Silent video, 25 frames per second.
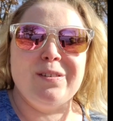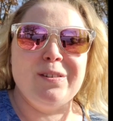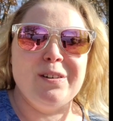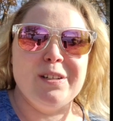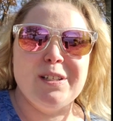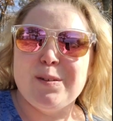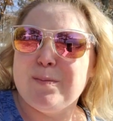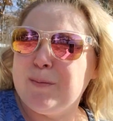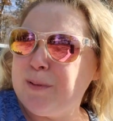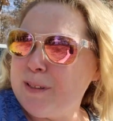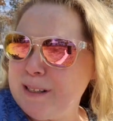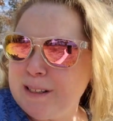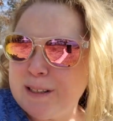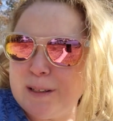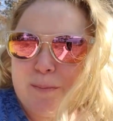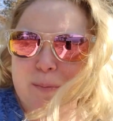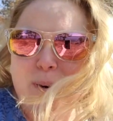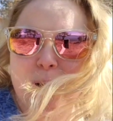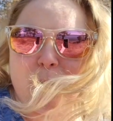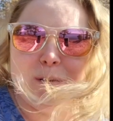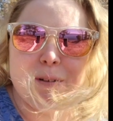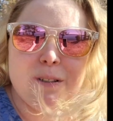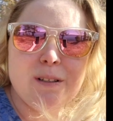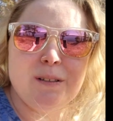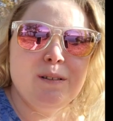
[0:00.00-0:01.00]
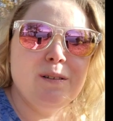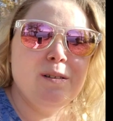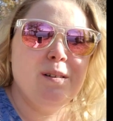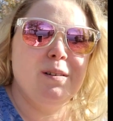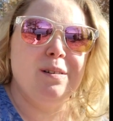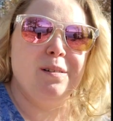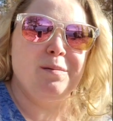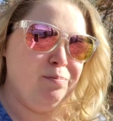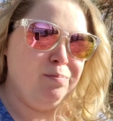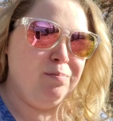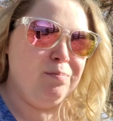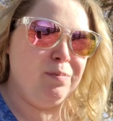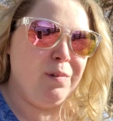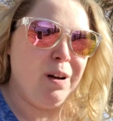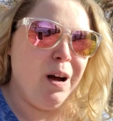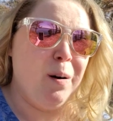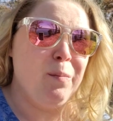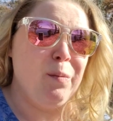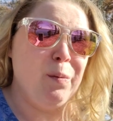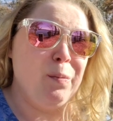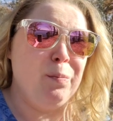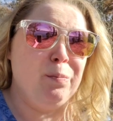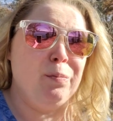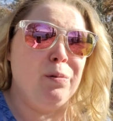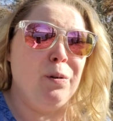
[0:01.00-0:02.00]
Christmas is about to
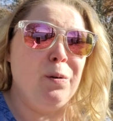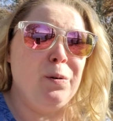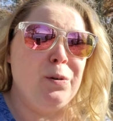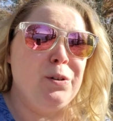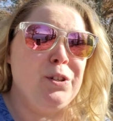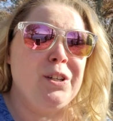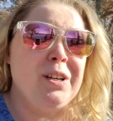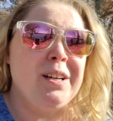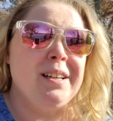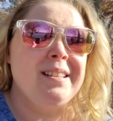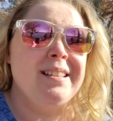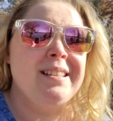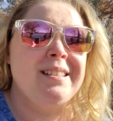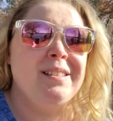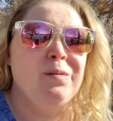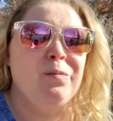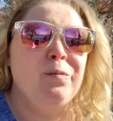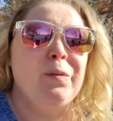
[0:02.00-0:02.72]
come approach us.